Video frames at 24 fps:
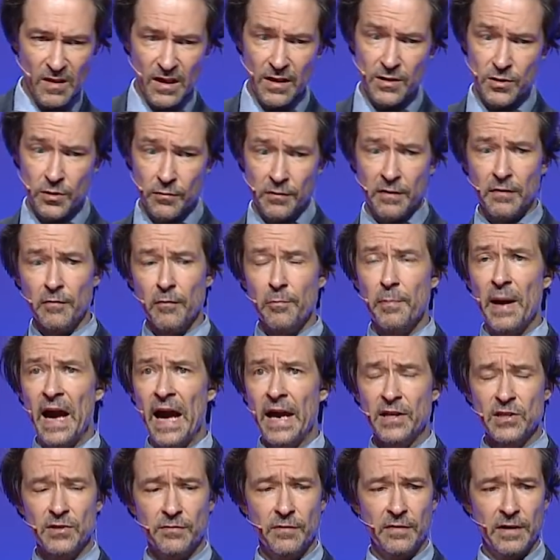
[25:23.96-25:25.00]
So we have a
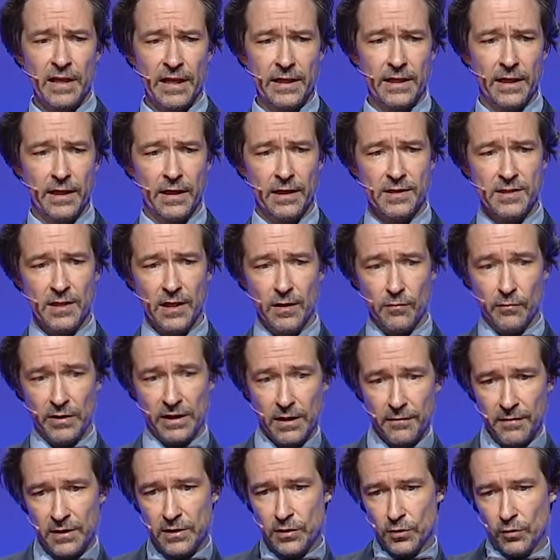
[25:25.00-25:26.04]
package with identity. We
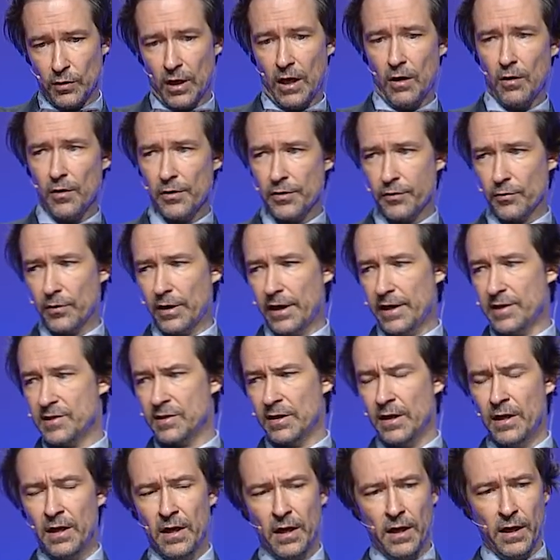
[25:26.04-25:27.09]
give it to our authorized
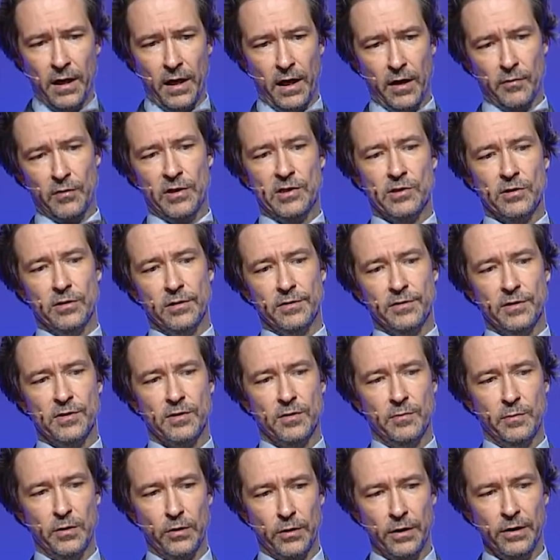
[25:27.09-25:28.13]
regional
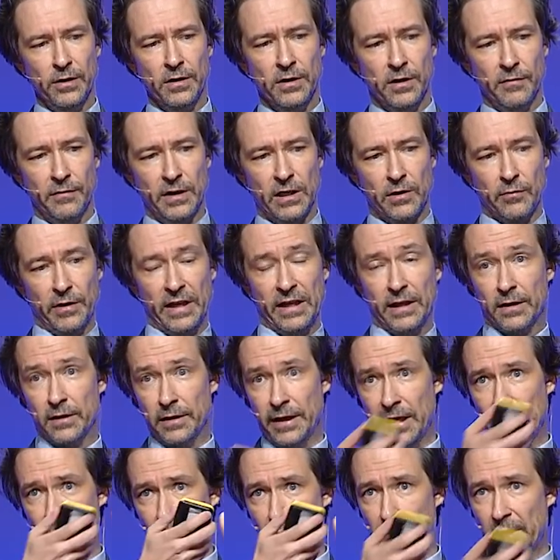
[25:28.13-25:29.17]
distributor. We create a
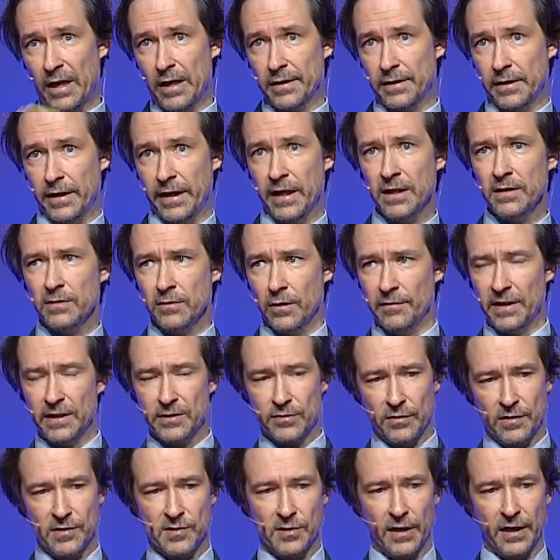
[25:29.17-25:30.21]
claim about that, of that
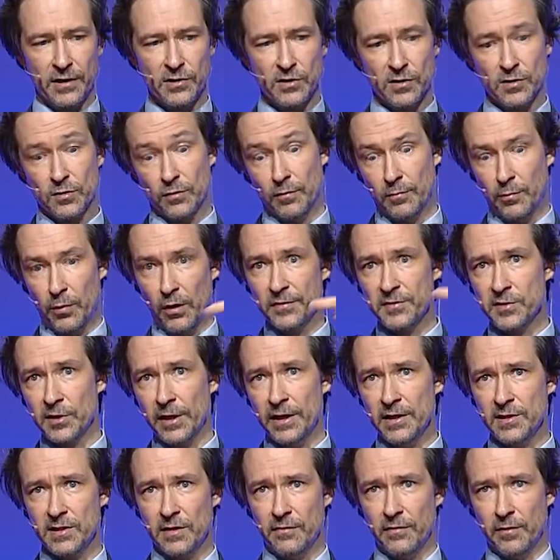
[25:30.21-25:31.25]
transactions on both
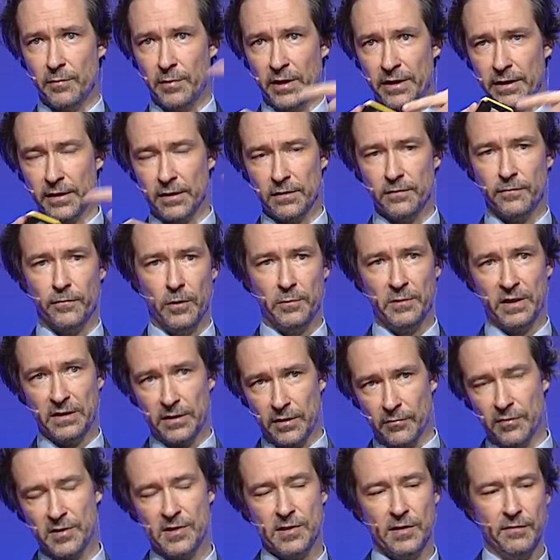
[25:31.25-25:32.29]
sides. Everybody confirmed that
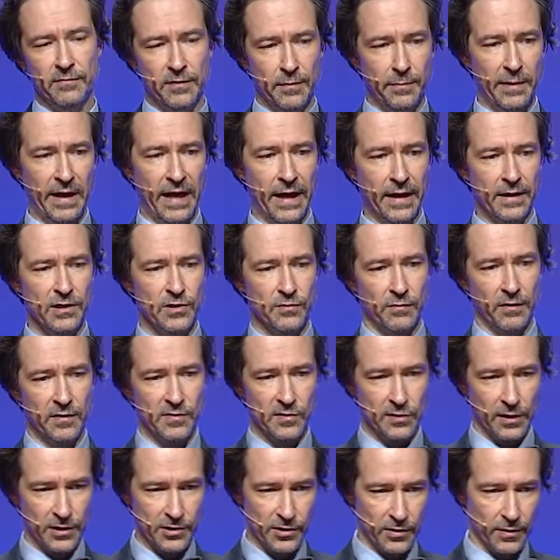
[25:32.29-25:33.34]
they received the package with
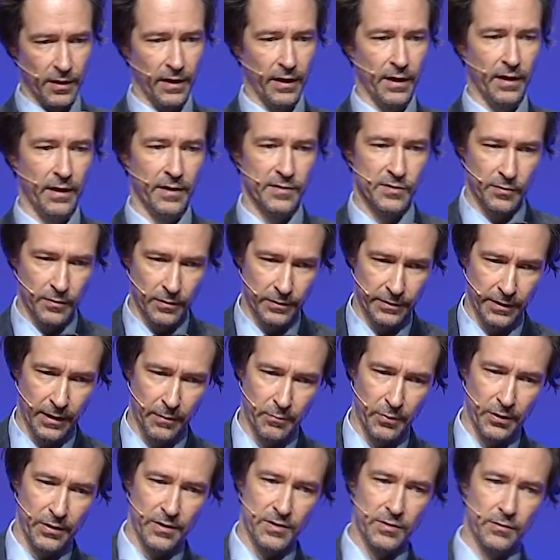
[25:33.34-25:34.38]
such a serial
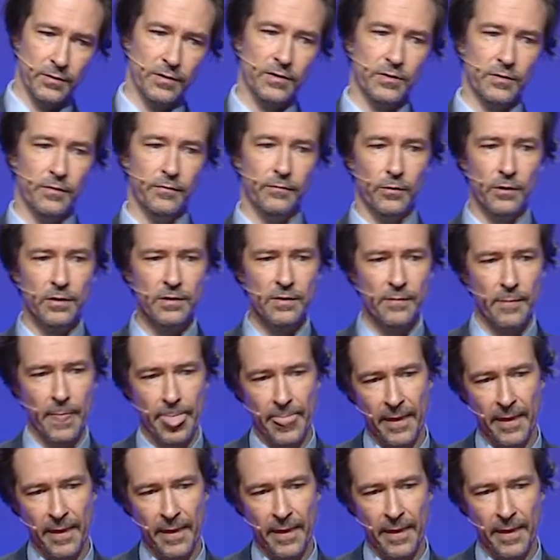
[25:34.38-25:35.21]
number and so on and so forth.